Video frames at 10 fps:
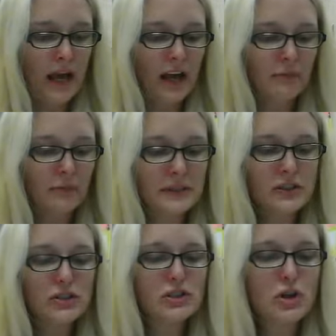If
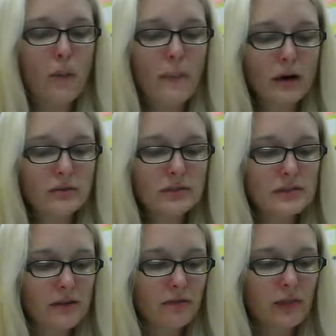blizzard snow melts,
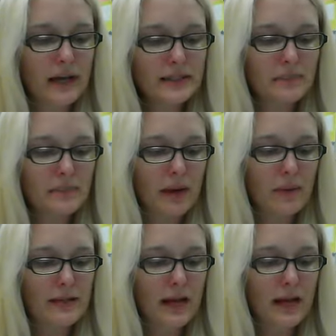floods
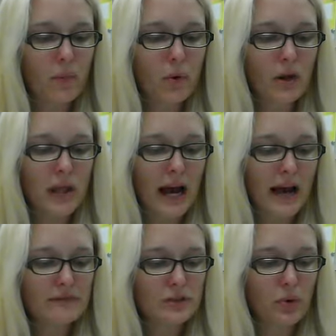may take more
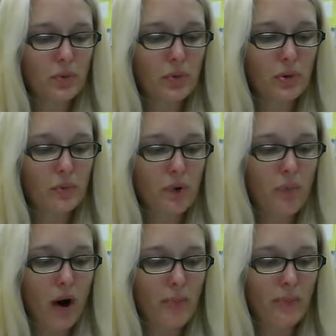lives or ruin more
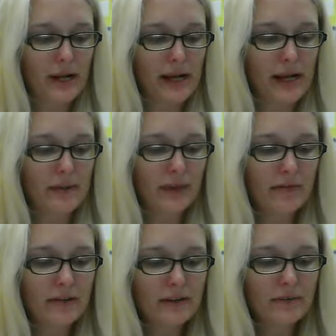property.
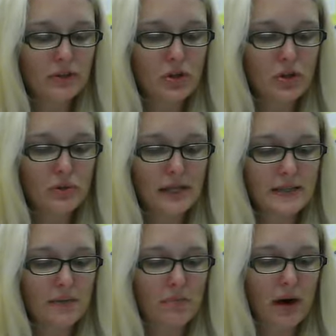Even if the snow
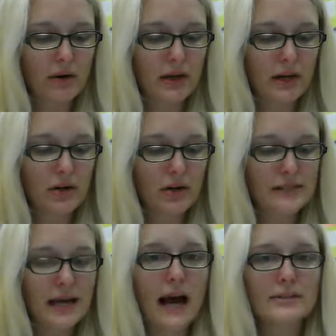doesn't melt, it
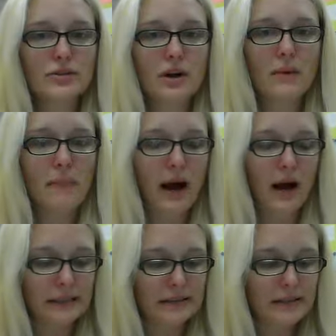creates a hazard on
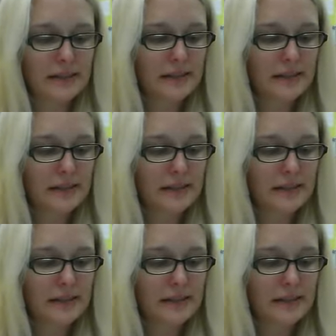mountains.